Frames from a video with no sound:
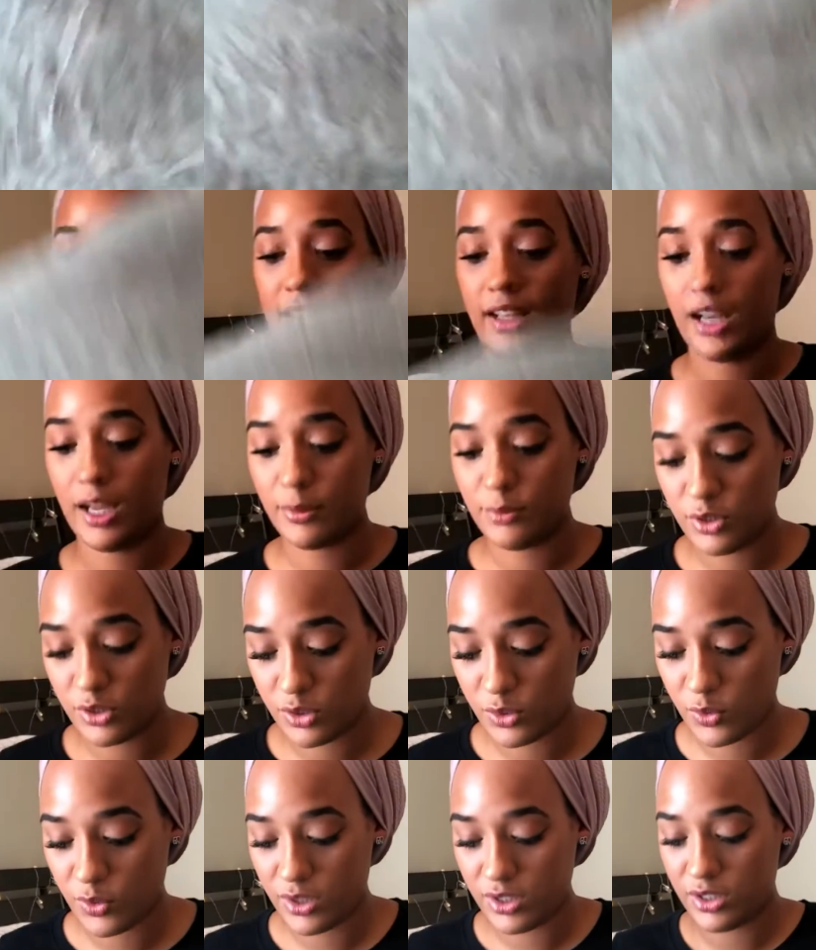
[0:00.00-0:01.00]
and I'm
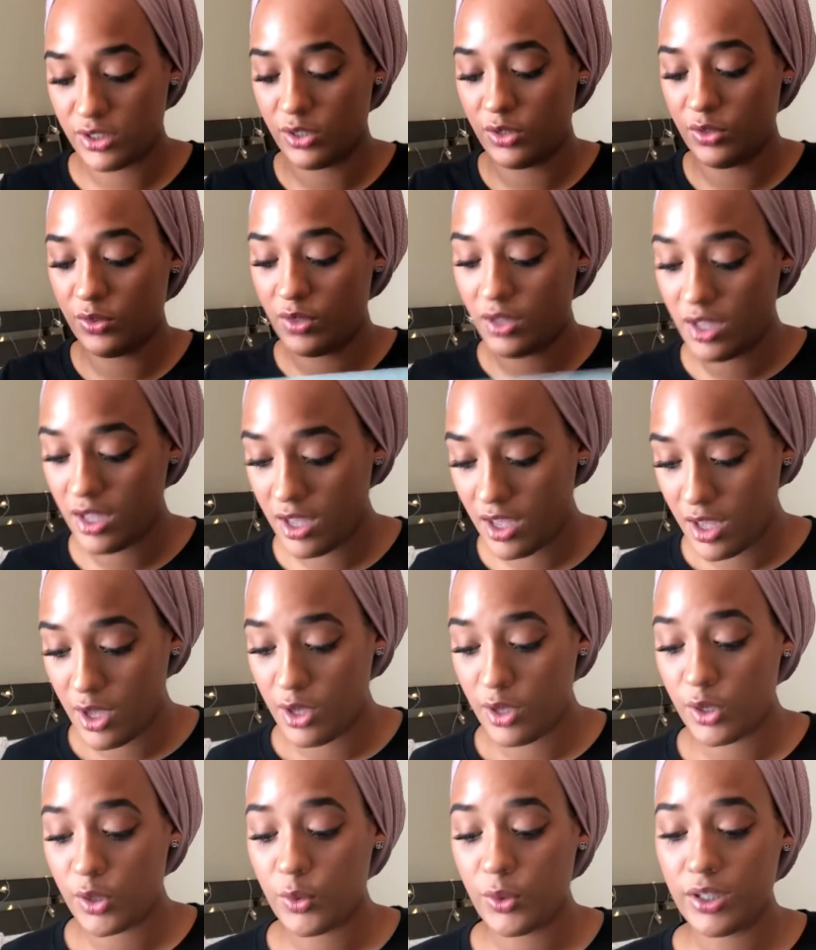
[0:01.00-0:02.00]
just going to
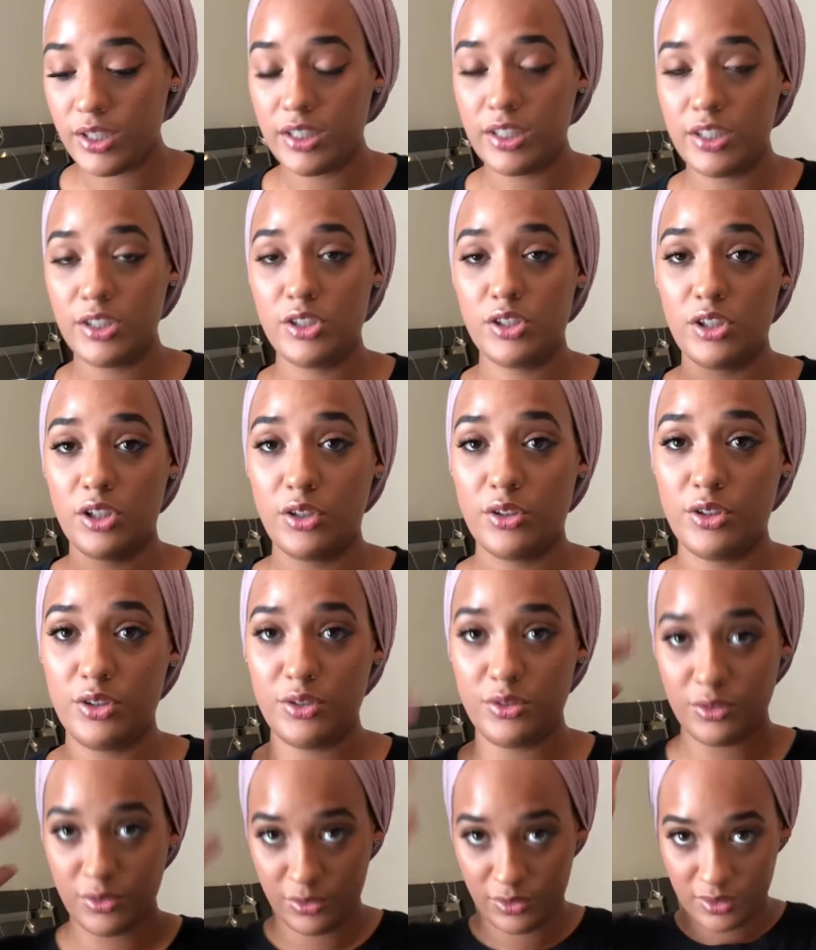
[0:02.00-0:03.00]
quickly show
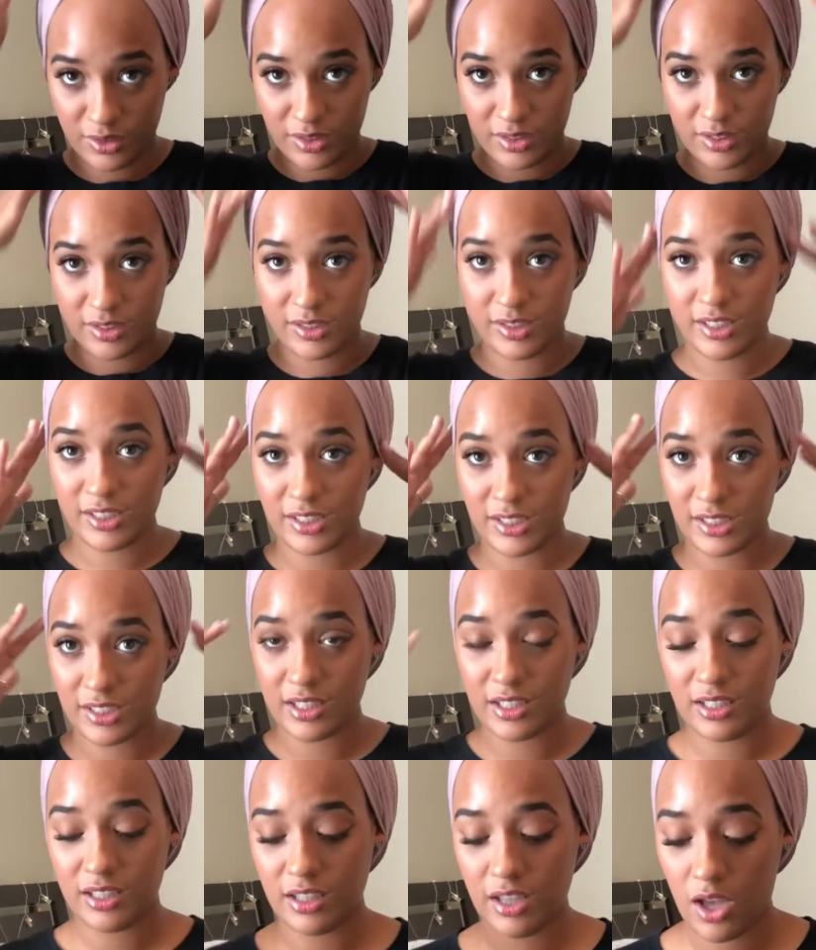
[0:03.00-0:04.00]
you this
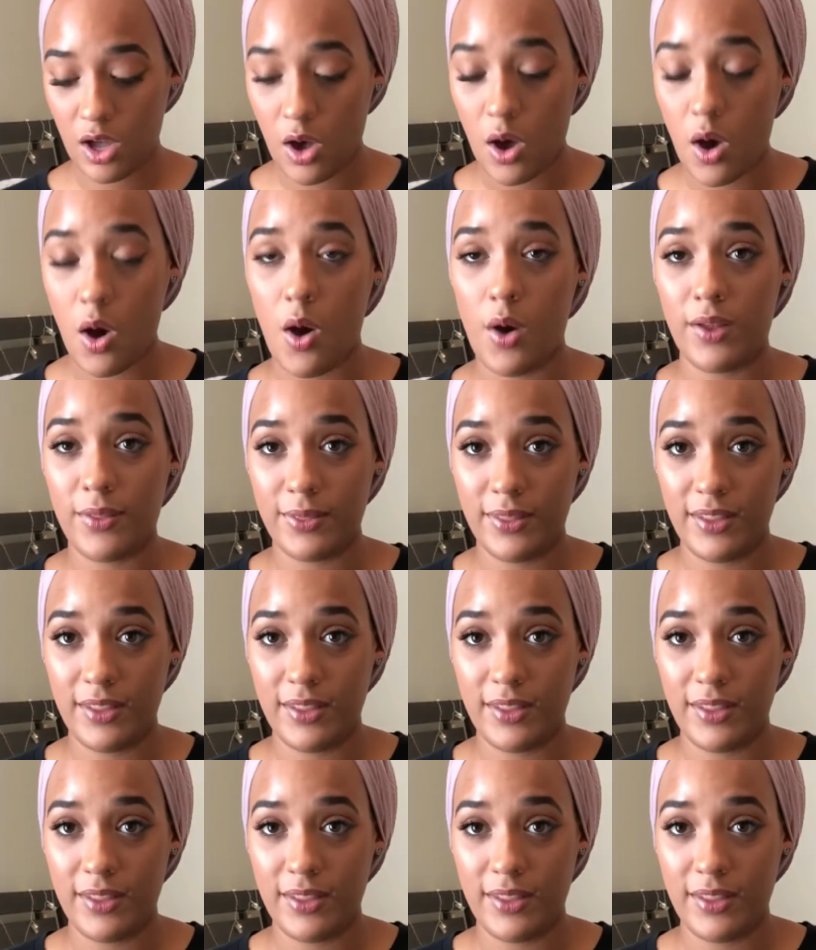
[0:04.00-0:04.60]
on